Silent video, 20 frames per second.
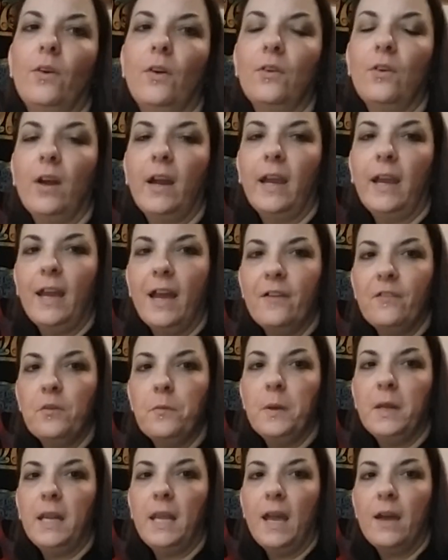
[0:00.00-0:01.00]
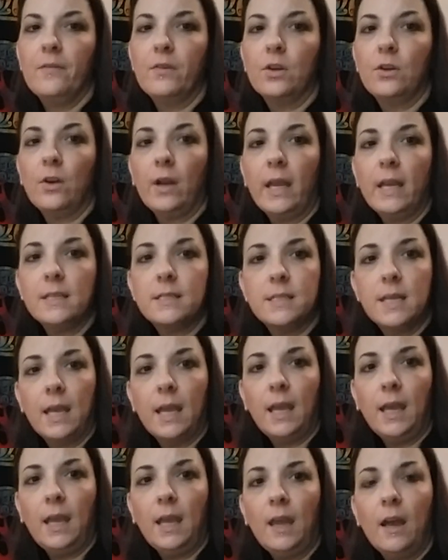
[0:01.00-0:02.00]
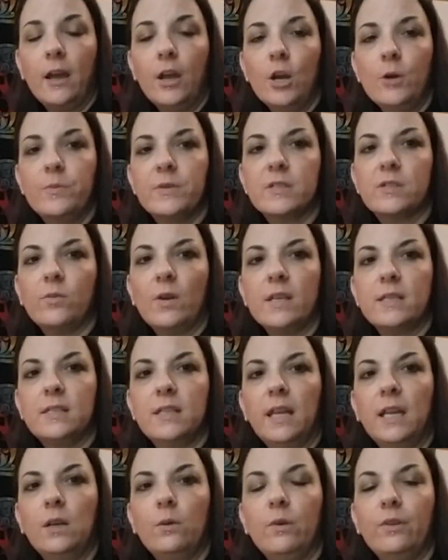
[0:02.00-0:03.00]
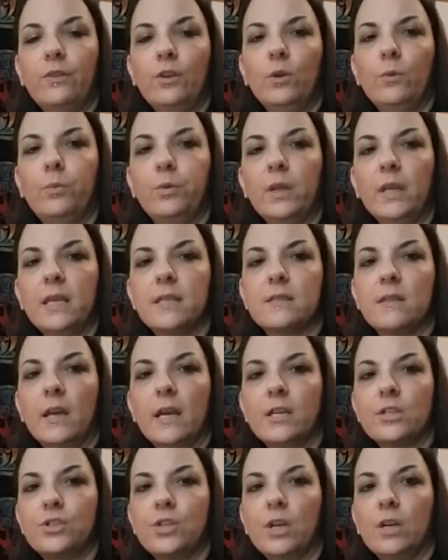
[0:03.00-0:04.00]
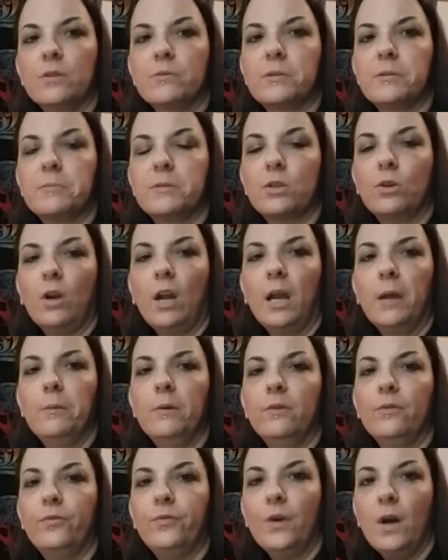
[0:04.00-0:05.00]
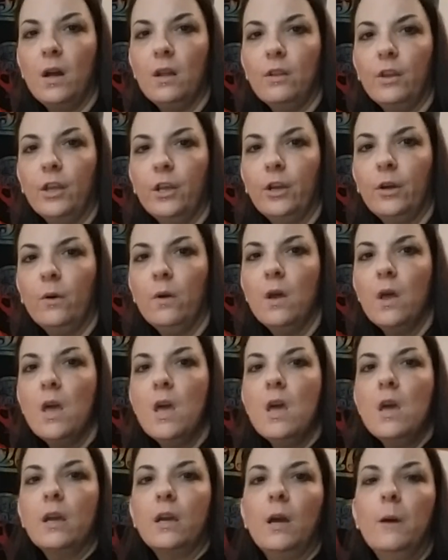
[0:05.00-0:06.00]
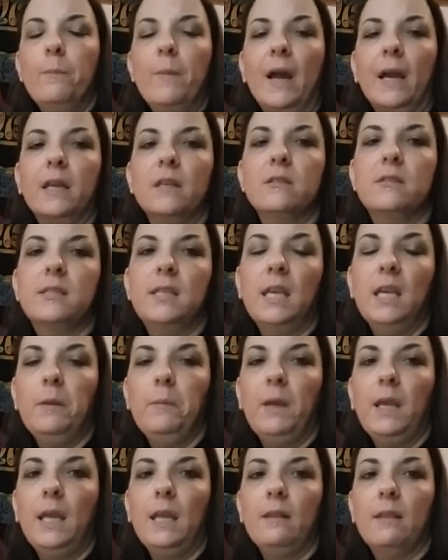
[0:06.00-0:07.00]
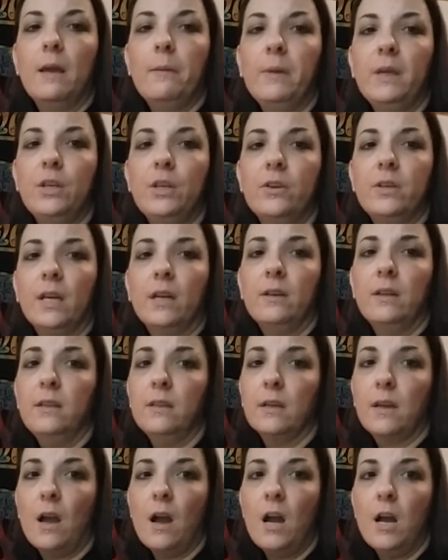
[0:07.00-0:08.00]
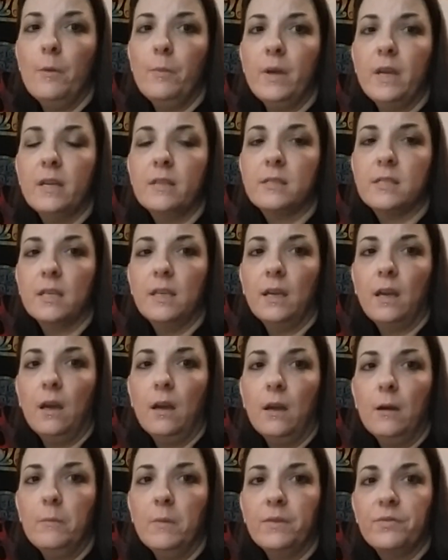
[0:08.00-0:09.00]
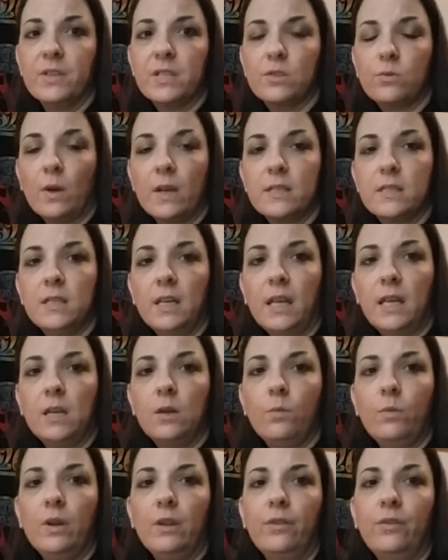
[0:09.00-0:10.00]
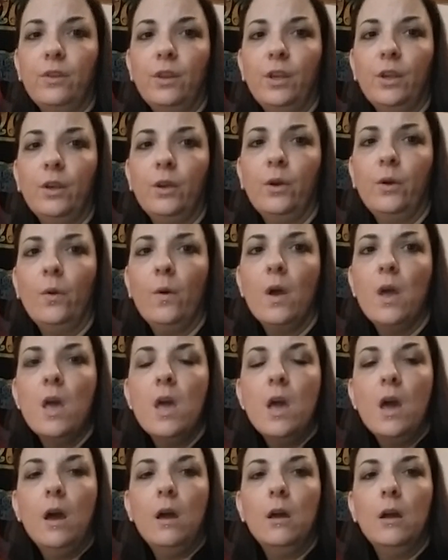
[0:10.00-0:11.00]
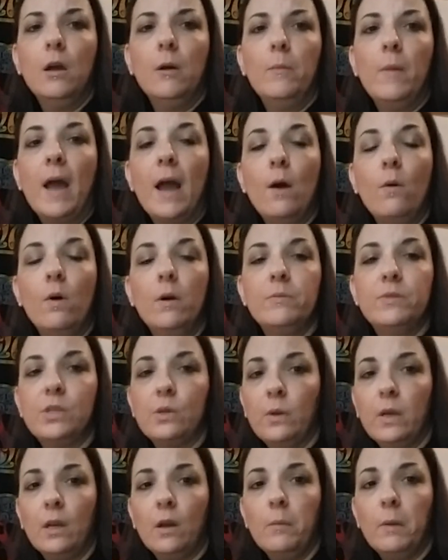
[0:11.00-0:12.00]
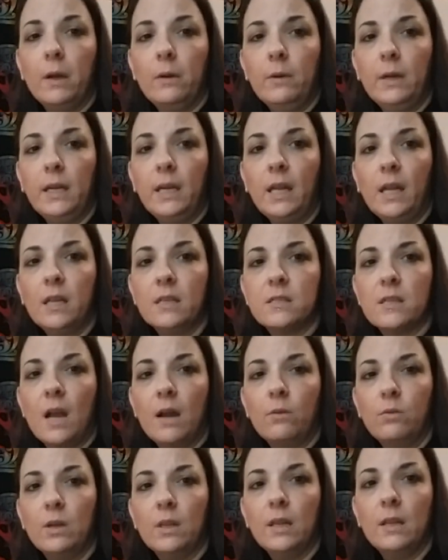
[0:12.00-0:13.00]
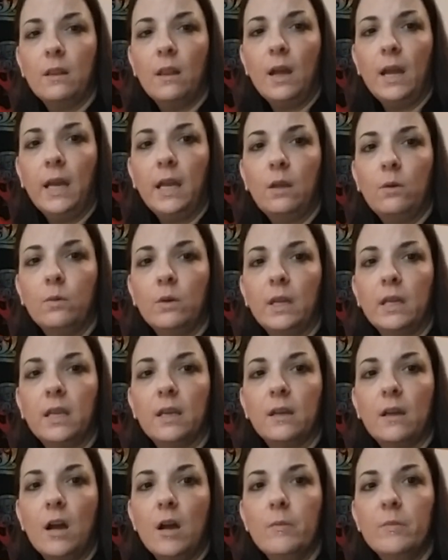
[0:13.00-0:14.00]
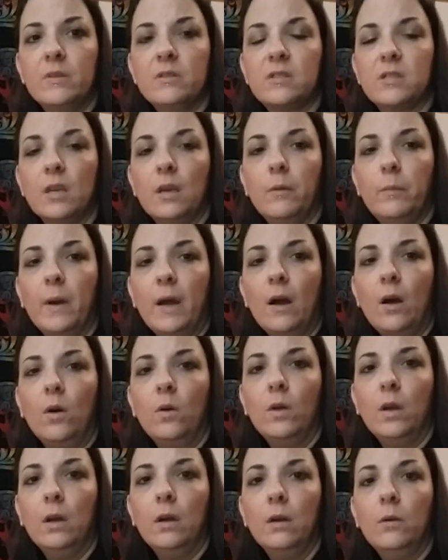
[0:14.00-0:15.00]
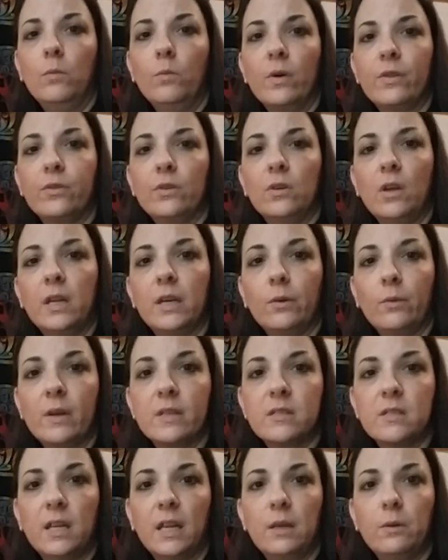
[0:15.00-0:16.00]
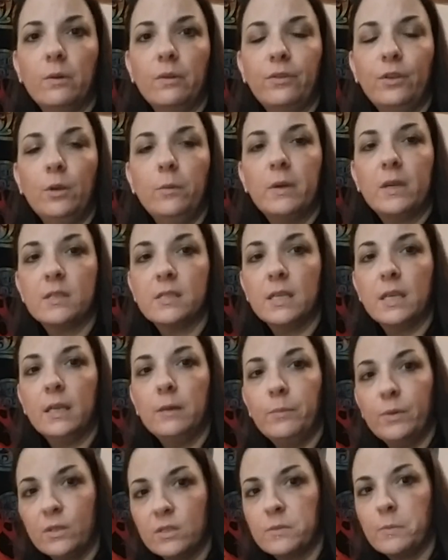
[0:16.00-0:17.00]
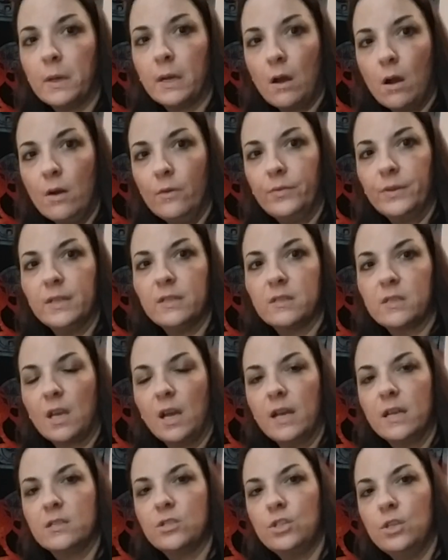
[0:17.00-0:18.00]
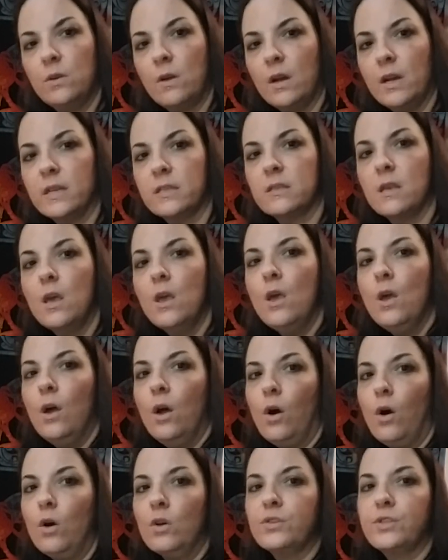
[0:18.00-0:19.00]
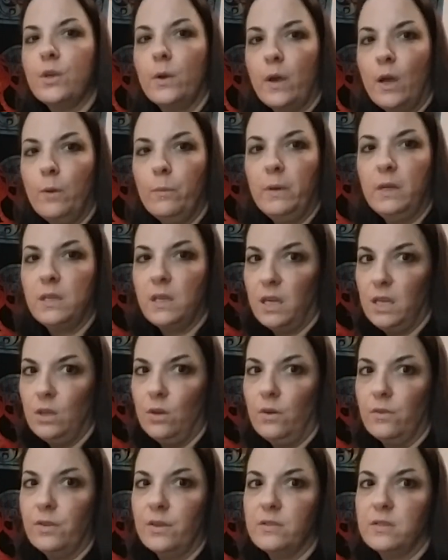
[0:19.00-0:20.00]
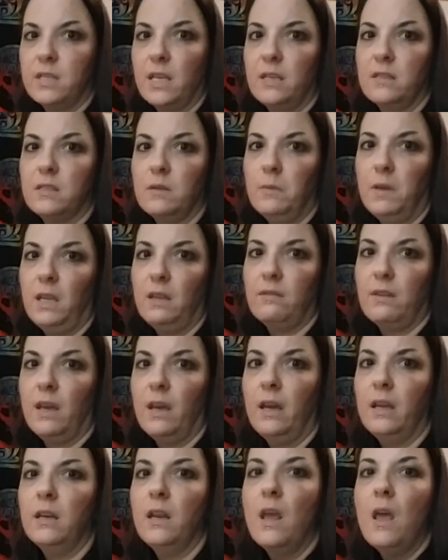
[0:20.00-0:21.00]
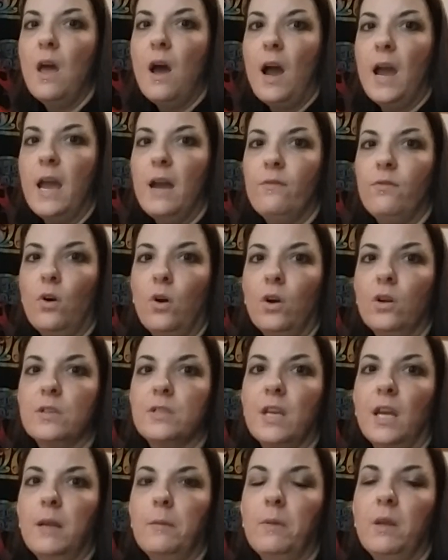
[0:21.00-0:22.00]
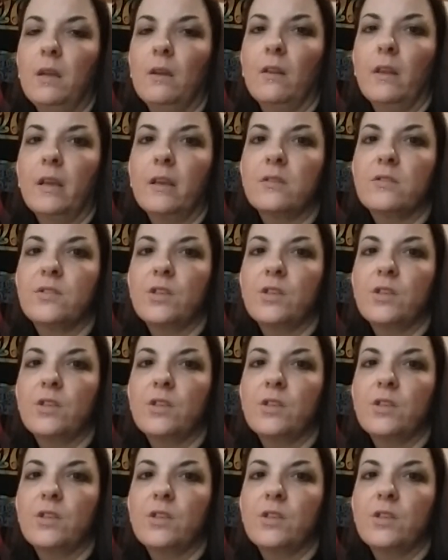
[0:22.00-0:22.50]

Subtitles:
All right, everybody have a great day. I hope this resonated with you. Please like, share, subscribe, and follow. Come back and see me. Let me know down in the comments if this resonated with you. How I'm doing on my readings. I really like when I get comments about whether or not it resonated with you, because it builds my confidence, guys. You guys also help me to heal those things in me that I have a hard time healing.